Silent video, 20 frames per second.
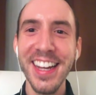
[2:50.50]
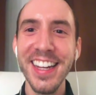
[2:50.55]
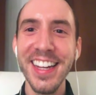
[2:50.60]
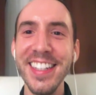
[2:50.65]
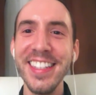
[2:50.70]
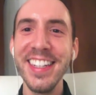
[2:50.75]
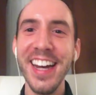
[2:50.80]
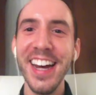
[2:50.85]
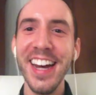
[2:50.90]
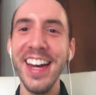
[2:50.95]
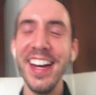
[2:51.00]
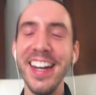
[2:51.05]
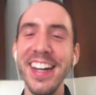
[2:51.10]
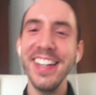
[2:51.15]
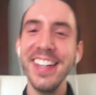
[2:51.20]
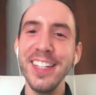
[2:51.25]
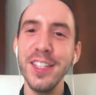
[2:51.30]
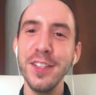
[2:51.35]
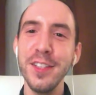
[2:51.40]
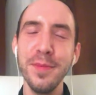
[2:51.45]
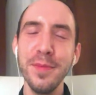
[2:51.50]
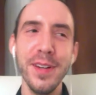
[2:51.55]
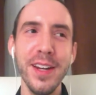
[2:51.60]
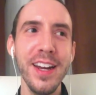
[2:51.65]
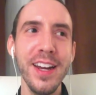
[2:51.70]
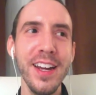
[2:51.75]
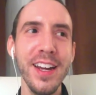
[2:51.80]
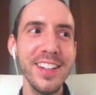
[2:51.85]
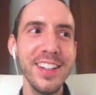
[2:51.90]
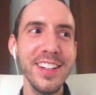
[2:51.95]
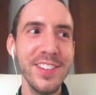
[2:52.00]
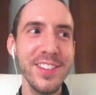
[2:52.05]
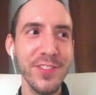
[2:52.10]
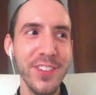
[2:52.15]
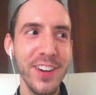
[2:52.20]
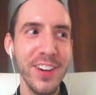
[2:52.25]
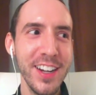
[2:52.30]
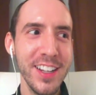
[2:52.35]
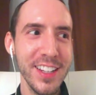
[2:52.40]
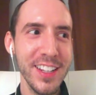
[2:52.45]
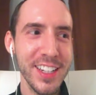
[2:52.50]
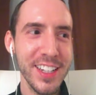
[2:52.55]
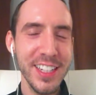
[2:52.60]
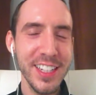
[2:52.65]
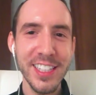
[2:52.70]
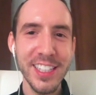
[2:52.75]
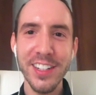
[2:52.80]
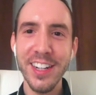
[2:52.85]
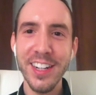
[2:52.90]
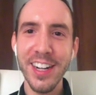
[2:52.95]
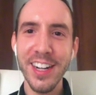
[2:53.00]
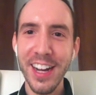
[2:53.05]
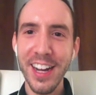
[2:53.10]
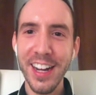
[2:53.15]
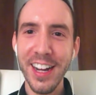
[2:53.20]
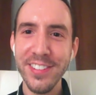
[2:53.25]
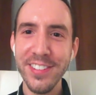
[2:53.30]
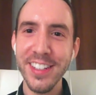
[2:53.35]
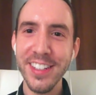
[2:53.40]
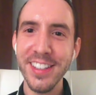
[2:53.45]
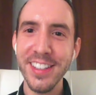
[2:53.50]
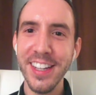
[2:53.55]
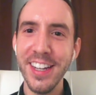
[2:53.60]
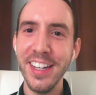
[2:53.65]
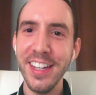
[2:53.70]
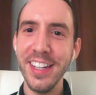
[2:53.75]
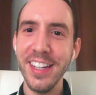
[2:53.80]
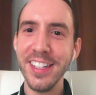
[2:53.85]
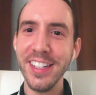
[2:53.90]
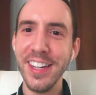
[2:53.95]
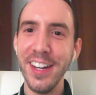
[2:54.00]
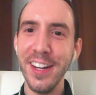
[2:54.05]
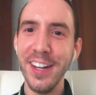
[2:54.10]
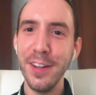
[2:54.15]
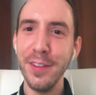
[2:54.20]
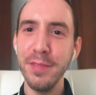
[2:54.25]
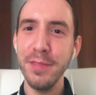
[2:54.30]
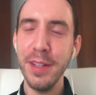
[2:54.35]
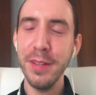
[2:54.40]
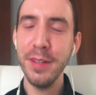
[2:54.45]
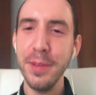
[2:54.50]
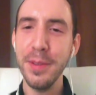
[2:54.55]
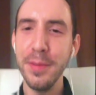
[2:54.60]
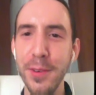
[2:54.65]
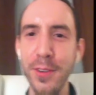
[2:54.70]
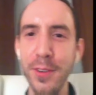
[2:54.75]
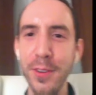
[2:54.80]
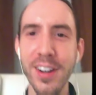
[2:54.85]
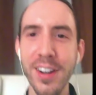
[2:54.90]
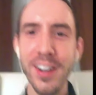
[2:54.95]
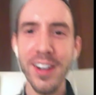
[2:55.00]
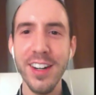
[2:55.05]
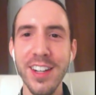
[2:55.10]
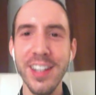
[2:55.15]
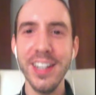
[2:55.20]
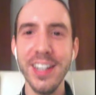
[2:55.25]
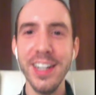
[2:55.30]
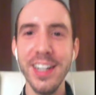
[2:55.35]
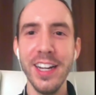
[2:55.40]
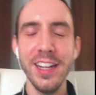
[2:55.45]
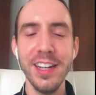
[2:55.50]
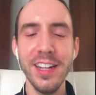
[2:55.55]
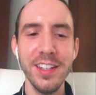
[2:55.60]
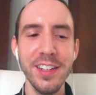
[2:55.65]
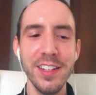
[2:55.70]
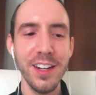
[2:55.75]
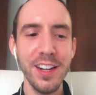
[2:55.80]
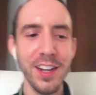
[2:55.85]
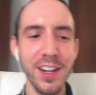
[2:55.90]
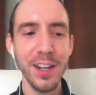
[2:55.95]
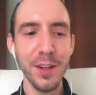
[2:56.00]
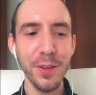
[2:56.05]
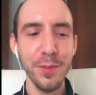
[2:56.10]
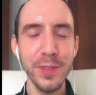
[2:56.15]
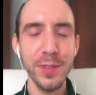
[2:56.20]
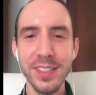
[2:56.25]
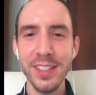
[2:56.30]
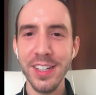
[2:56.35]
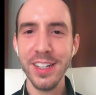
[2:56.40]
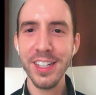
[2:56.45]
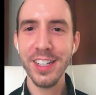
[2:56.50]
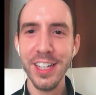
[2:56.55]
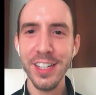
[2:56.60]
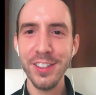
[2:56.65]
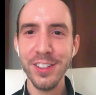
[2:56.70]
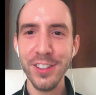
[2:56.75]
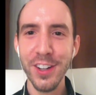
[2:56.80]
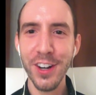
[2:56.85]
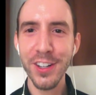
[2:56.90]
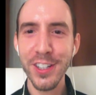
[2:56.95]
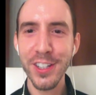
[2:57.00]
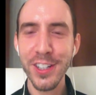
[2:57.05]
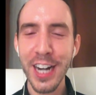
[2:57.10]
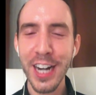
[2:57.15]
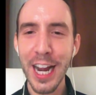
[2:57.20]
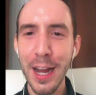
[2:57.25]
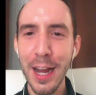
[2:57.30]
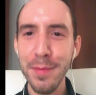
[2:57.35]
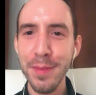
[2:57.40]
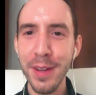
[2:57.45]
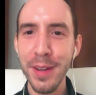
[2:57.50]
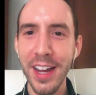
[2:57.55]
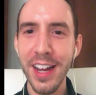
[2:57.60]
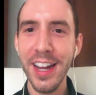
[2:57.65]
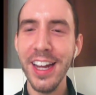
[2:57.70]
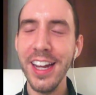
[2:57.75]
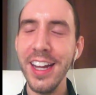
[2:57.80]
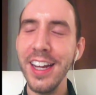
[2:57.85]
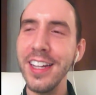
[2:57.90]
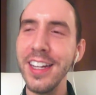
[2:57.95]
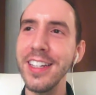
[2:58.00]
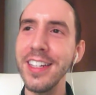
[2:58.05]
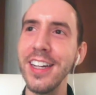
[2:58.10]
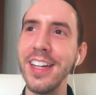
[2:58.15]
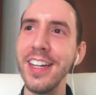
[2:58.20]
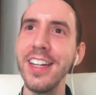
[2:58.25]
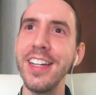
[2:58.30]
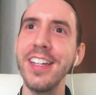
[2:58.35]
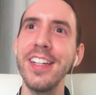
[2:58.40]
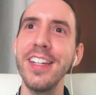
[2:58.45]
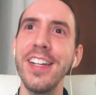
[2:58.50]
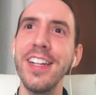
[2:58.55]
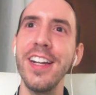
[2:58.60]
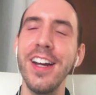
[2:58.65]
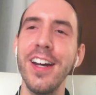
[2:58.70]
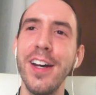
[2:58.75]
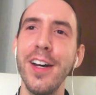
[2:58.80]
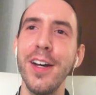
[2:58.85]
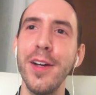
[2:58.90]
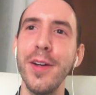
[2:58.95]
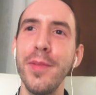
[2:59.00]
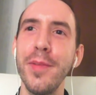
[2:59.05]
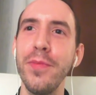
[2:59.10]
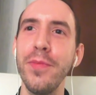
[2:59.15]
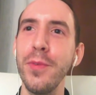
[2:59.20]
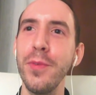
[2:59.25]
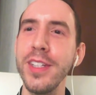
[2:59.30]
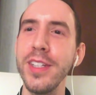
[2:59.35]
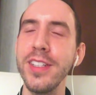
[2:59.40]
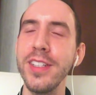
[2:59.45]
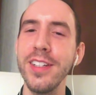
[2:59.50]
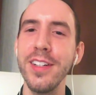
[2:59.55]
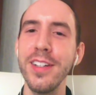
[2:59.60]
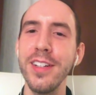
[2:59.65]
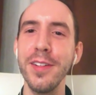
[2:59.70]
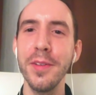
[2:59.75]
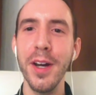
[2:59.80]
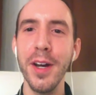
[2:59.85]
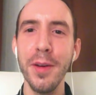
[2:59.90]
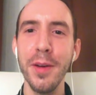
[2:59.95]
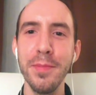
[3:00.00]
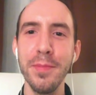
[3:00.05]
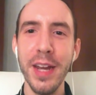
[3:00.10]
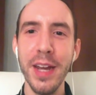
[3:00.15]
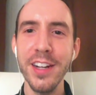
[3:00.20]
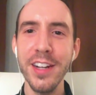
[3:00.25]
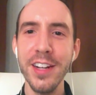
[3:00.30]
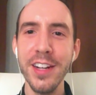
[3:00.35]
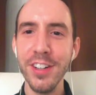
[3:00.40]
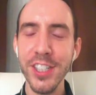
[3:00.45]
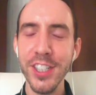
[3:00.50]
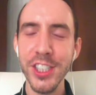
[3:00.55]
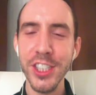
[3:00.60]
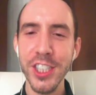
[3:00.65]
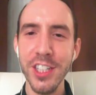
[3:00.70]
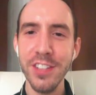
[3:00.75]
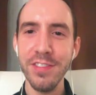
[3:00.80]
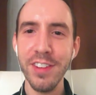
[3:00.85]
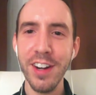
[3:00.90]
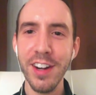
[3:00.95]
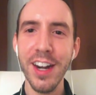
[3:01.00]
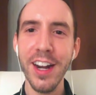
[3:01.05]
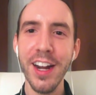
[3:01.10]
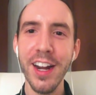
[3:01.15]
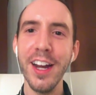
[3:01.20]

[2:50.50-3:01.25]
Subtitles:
Yeah, it's been like a year and a half, I think, maybe more. And we did a Kickstarter campaign, and we did a beta version of our